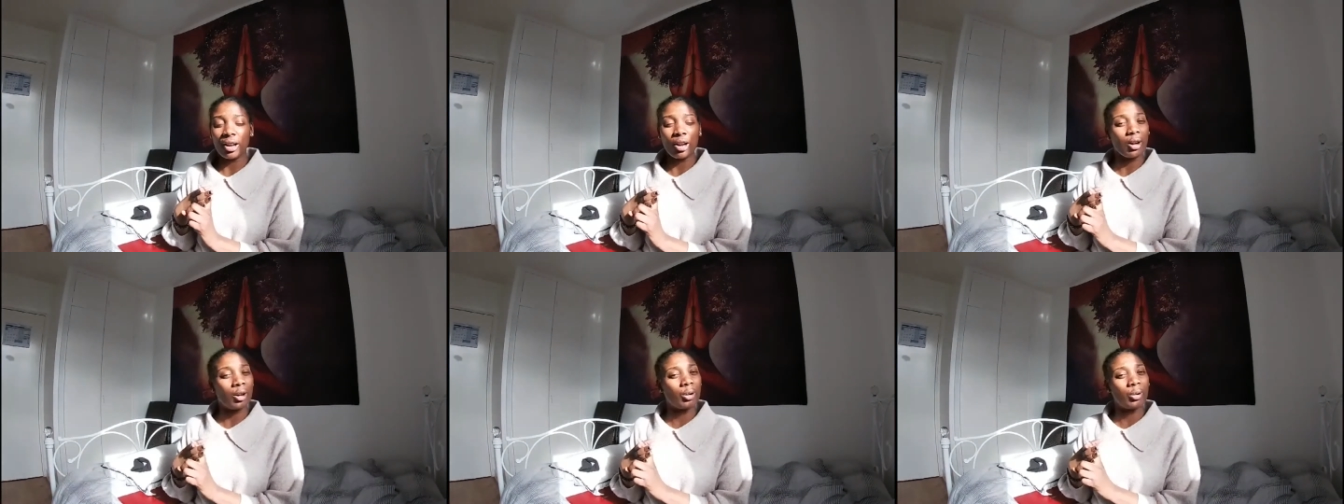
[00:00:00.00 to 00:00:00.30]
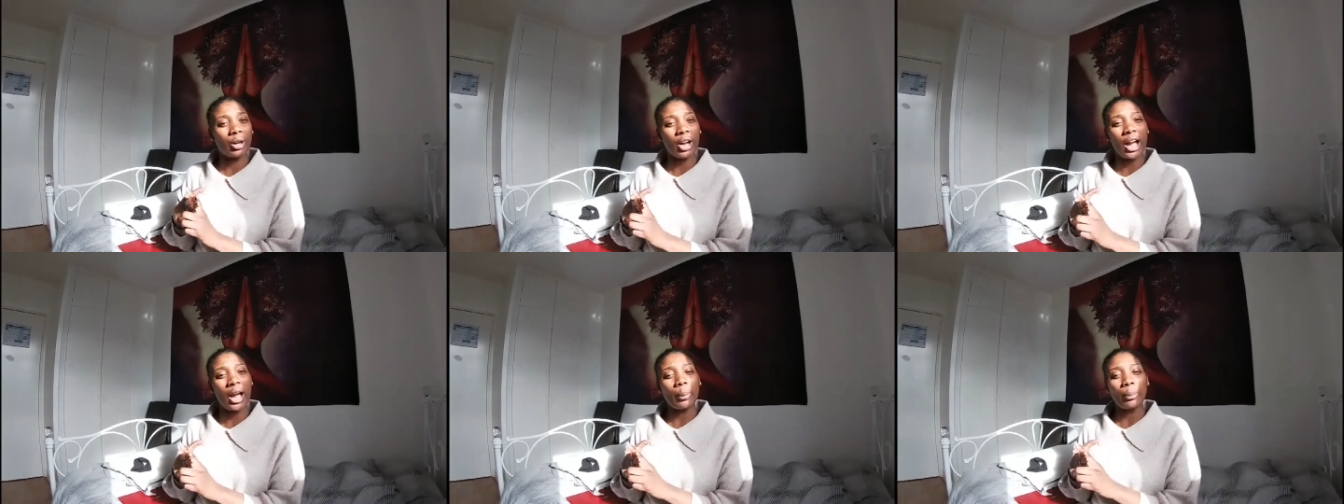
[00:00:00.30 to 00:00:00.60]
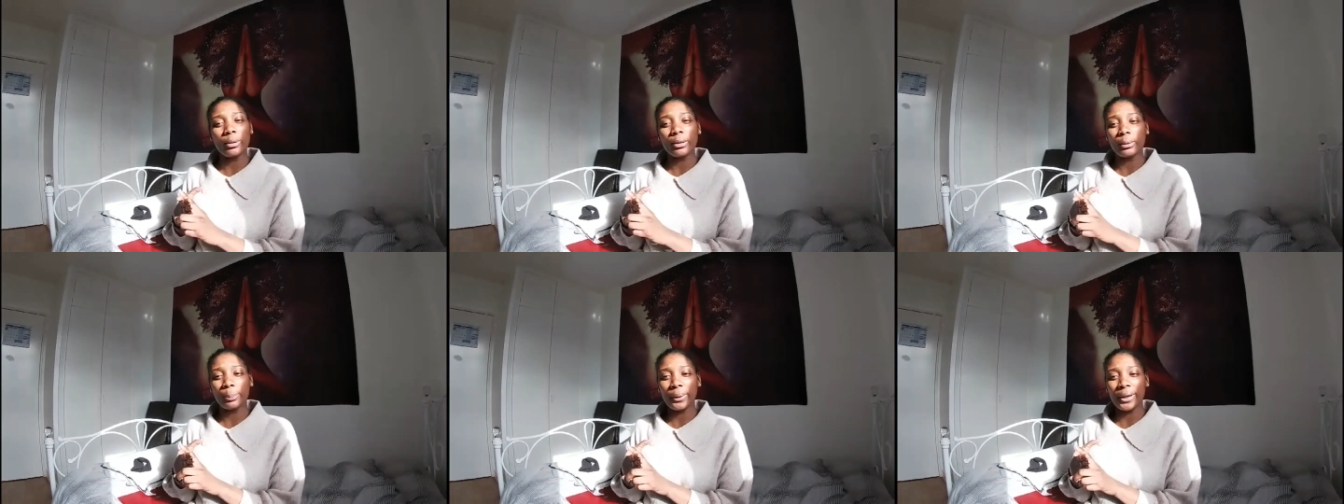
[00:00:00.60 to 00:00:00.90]
oh, I
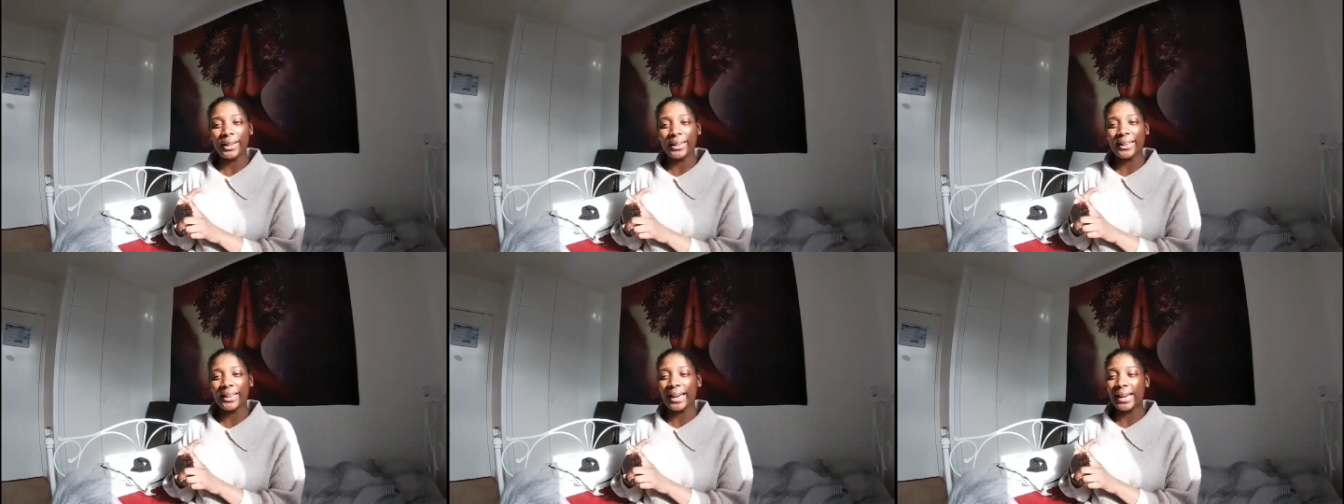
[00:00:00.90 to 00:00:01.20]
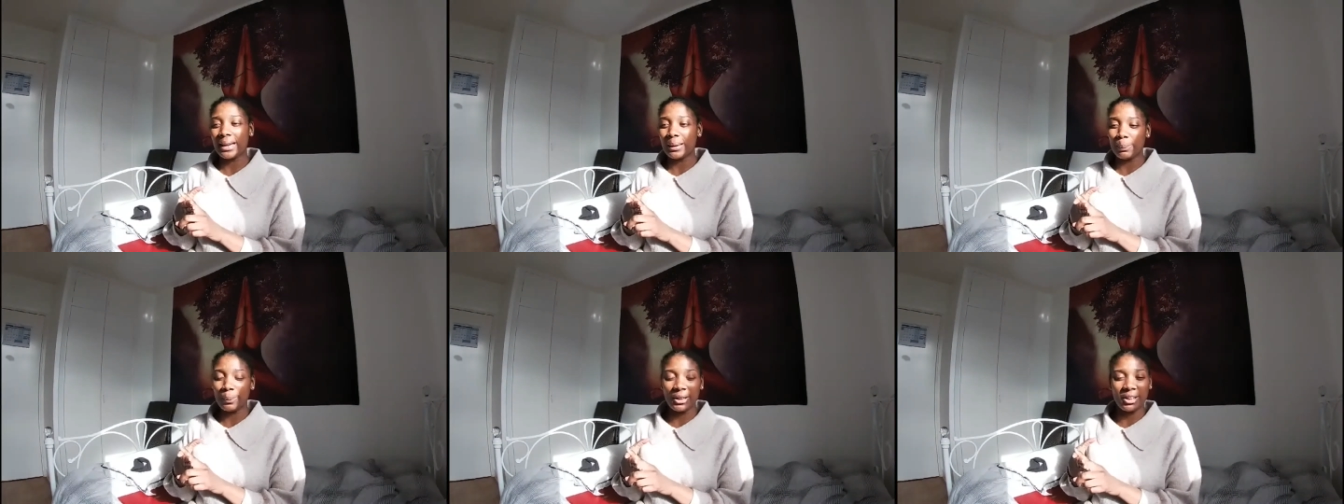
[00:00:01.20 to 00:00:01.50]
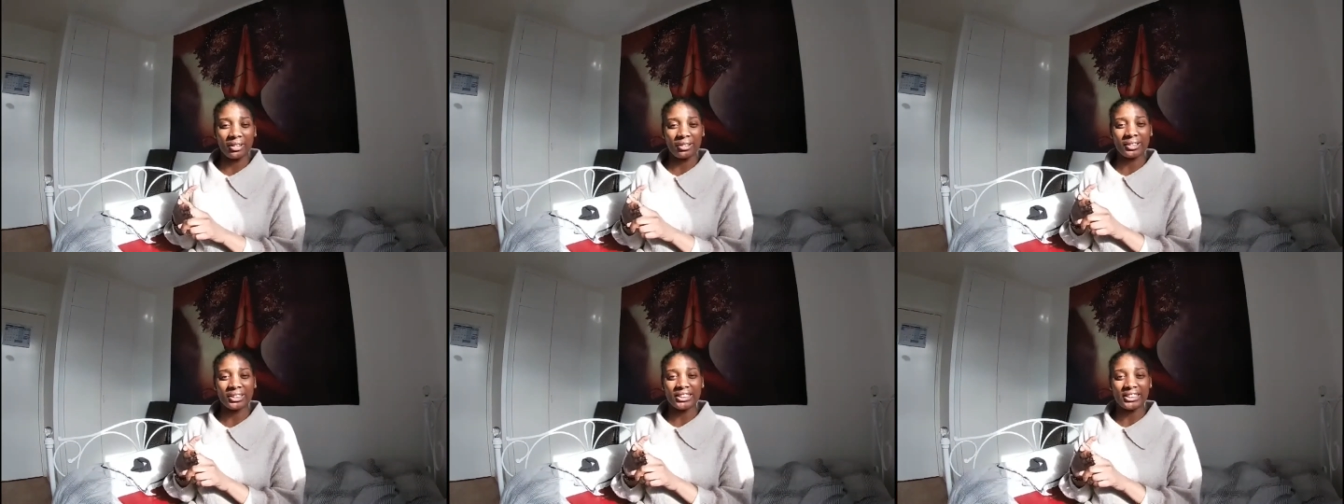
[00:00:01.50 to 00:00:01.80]
want to be A, B
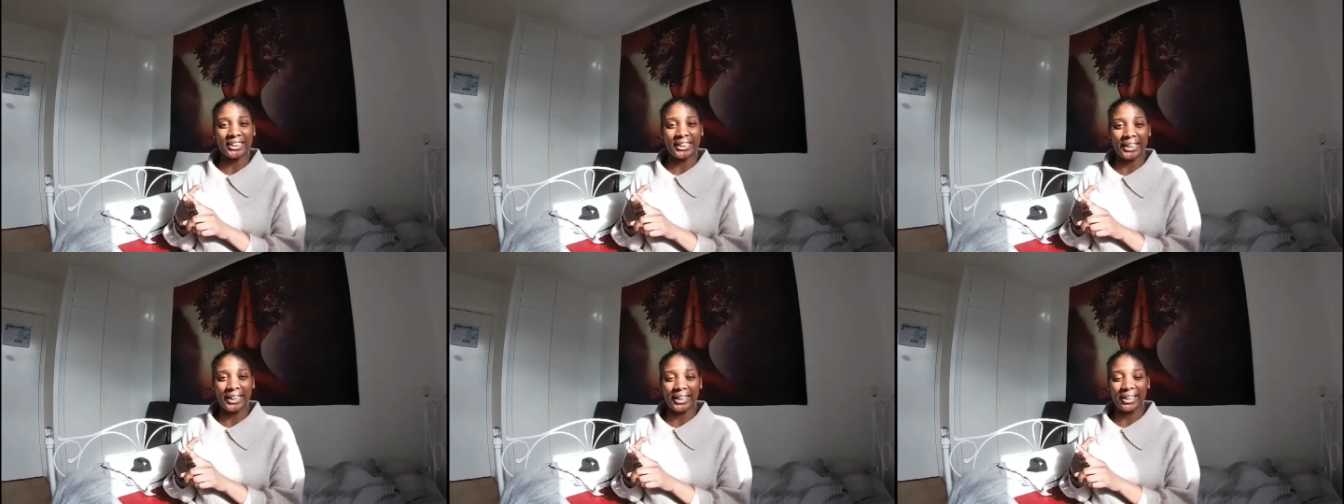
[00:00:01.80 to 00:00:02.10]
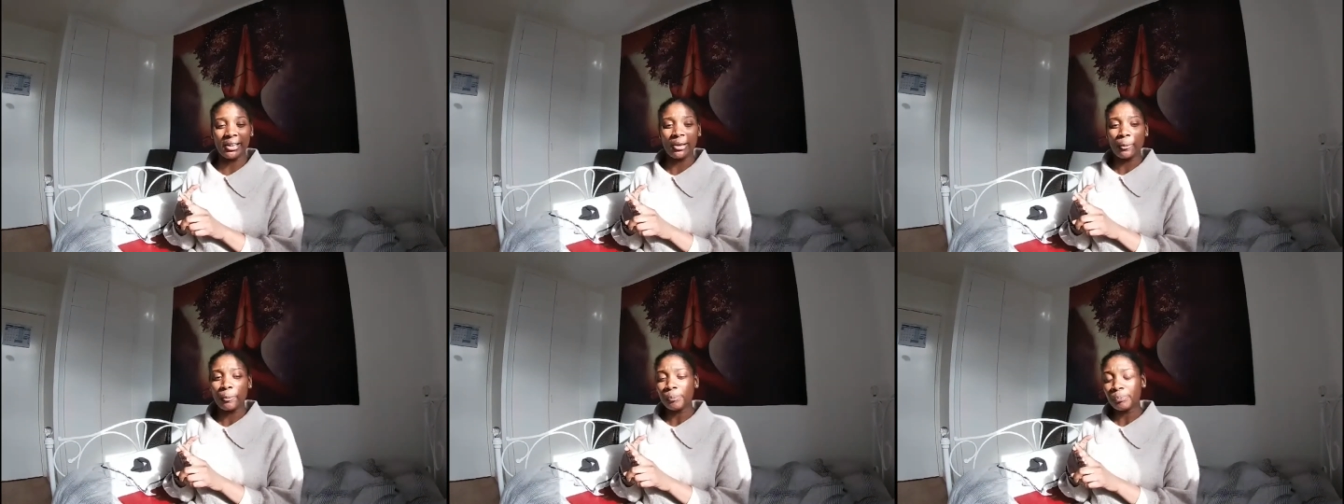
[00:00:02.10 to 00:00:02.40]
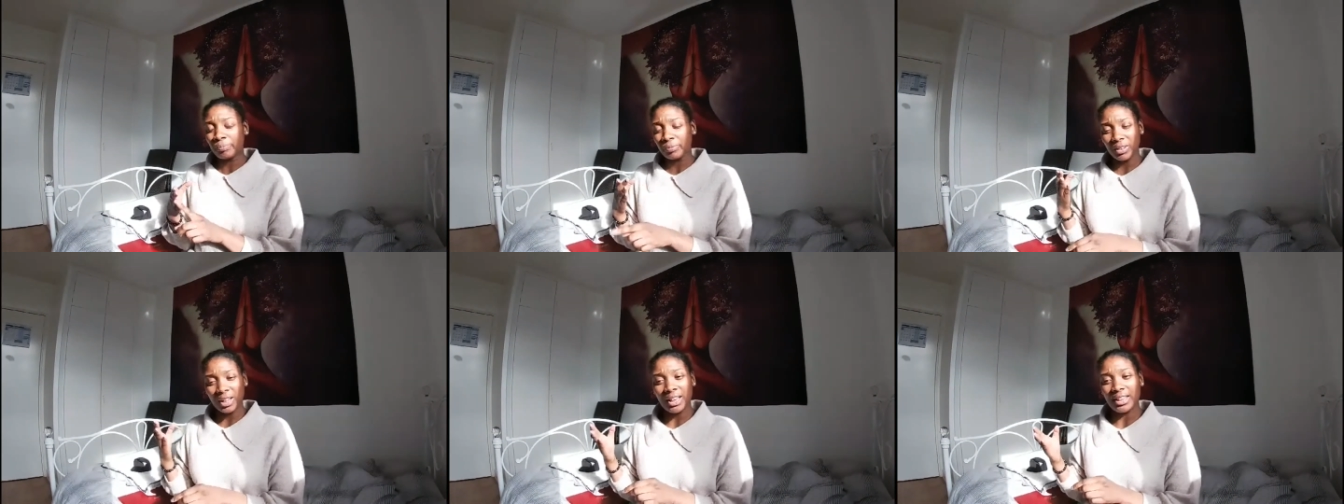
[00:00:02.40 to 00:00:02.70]
or C,
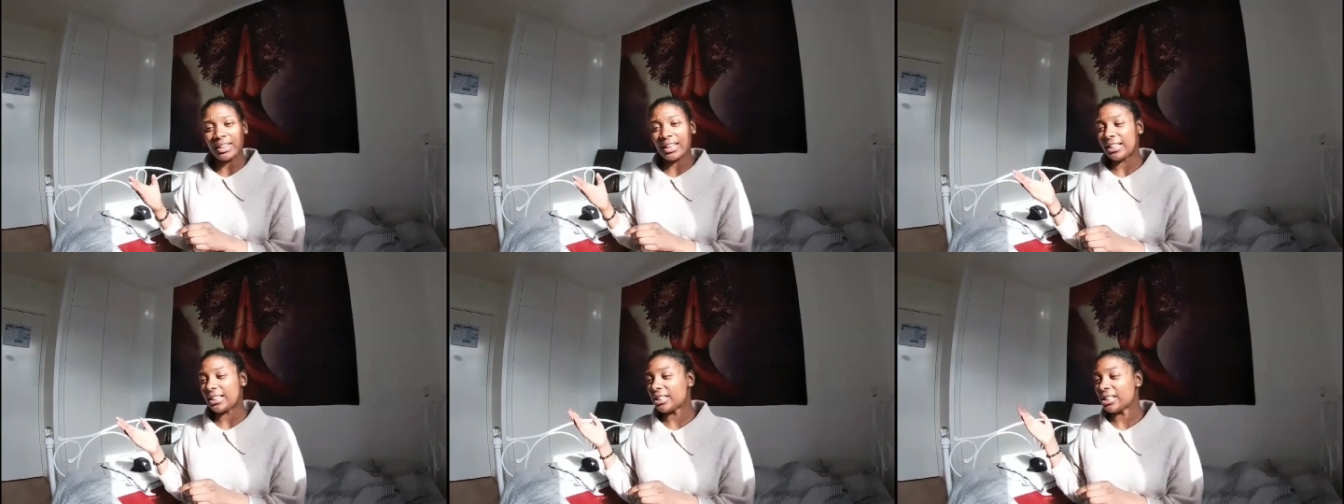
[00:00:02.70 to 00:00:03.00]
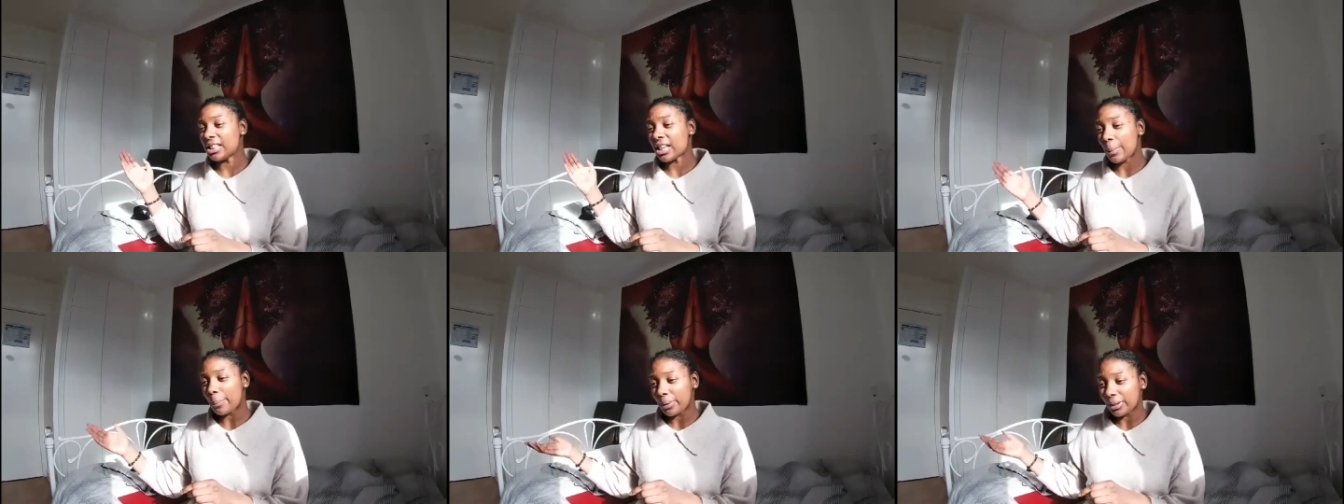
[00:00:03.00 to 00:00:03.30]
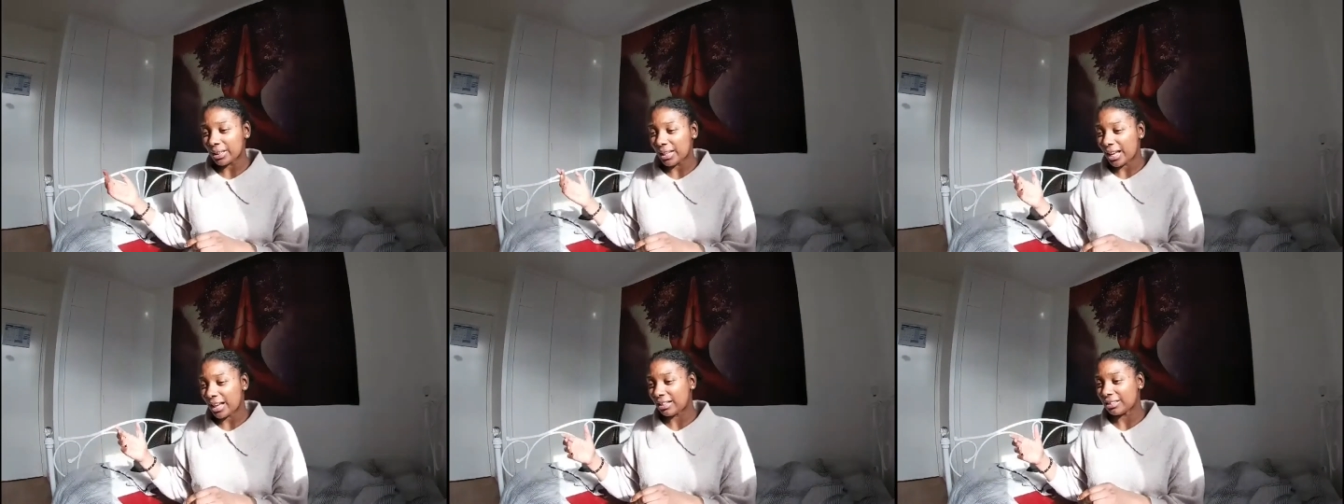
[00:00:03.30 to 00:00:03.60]
and then
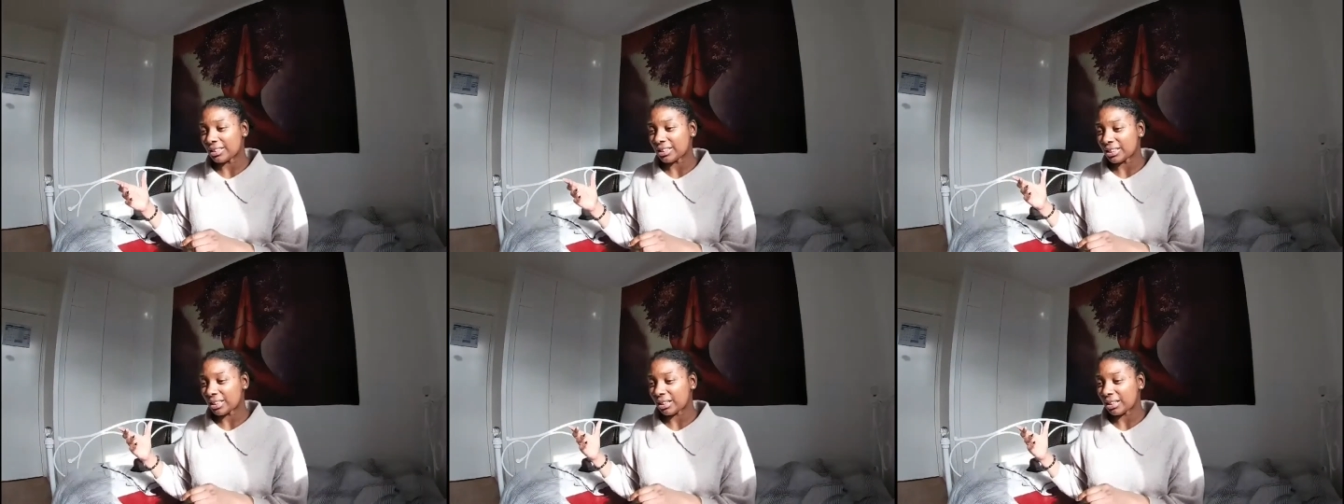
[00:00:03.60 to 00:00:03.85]
someone else